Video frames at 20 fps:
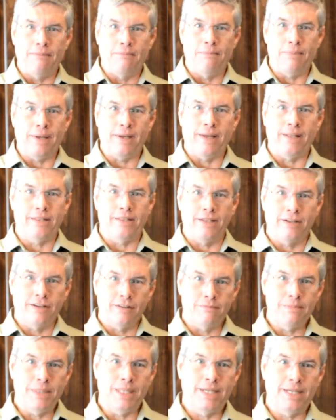but there
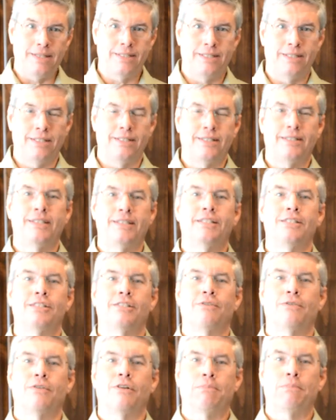have been
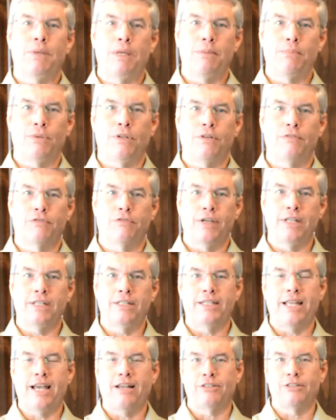instances where people have
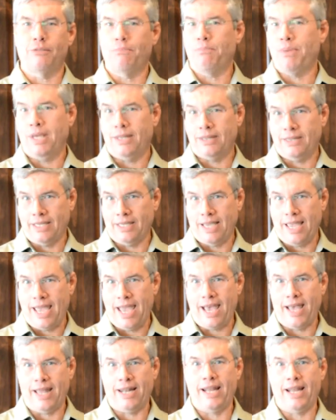reached out to pet the
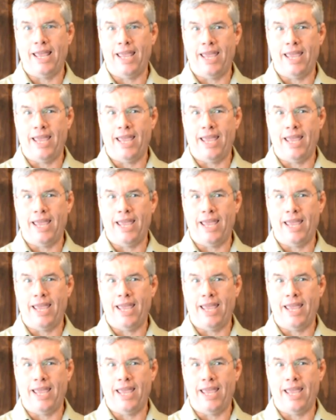cat